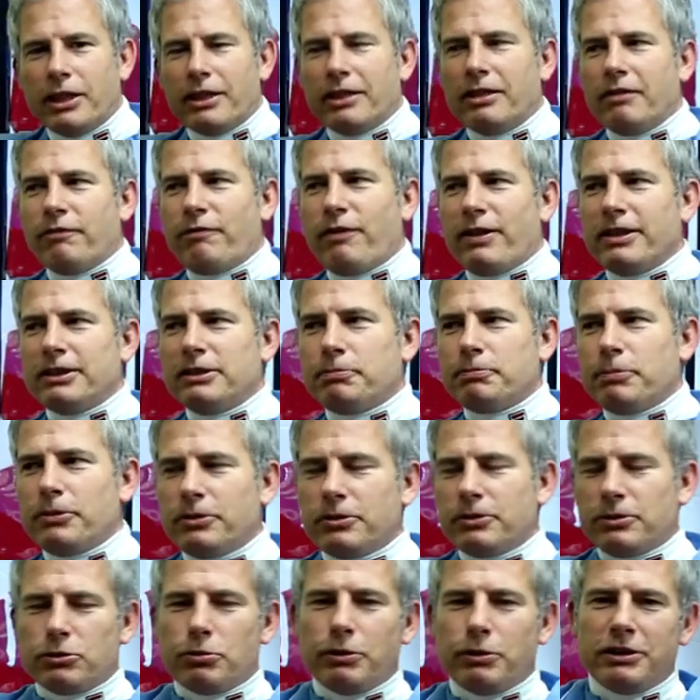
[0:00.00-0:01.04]
checking the
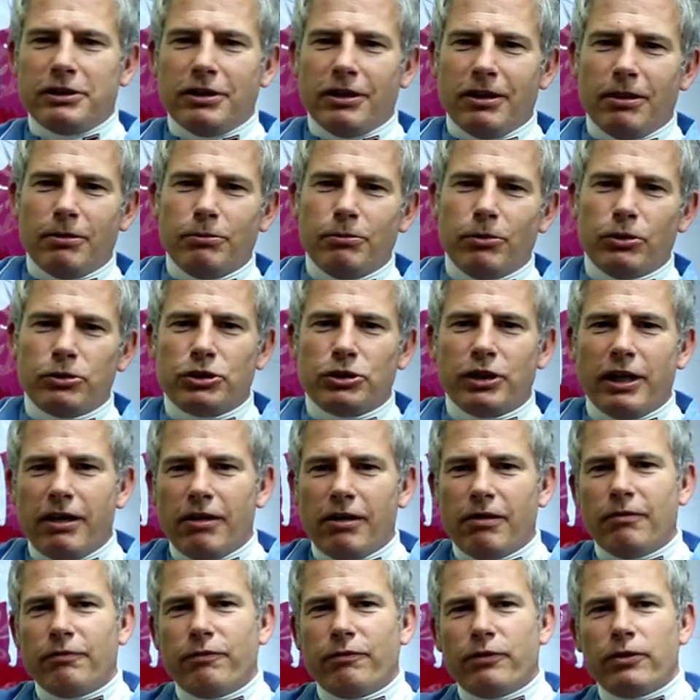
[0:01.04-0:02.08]
Facebook, Twitter, and watch
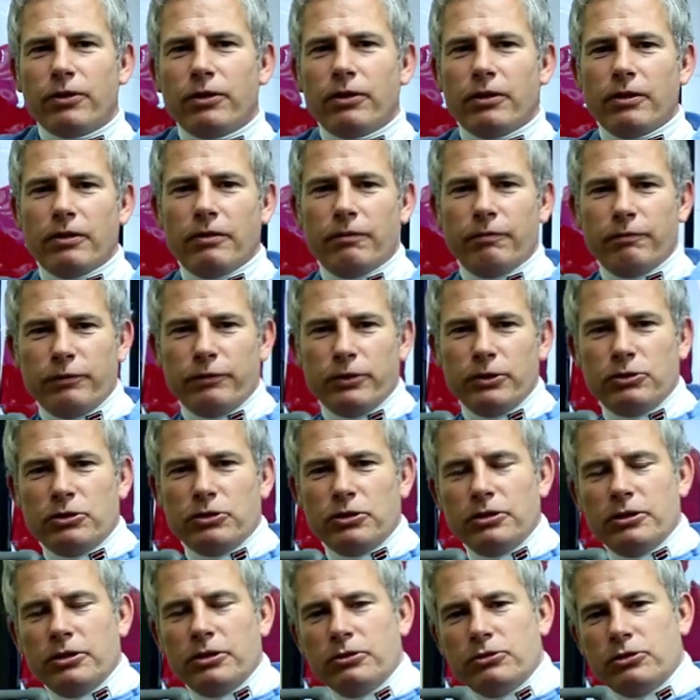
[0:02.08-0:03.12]
out for
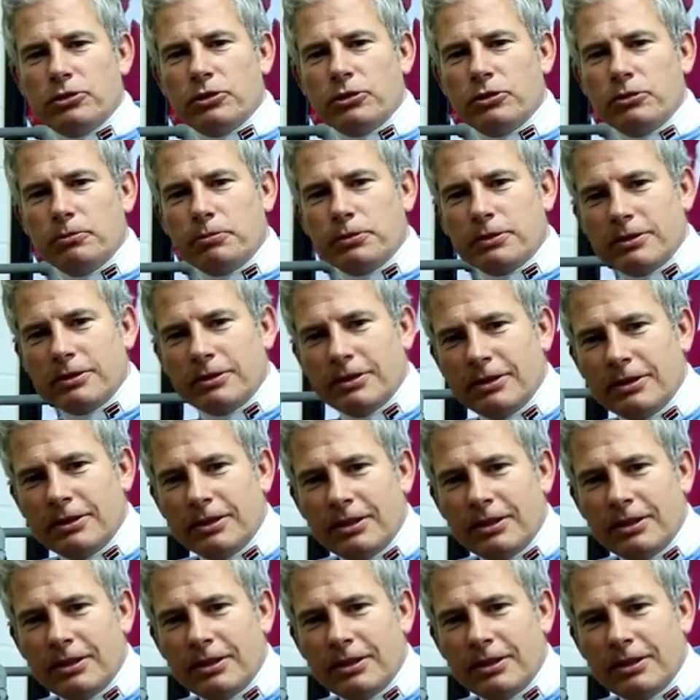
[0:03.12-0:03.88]
future YouTubes.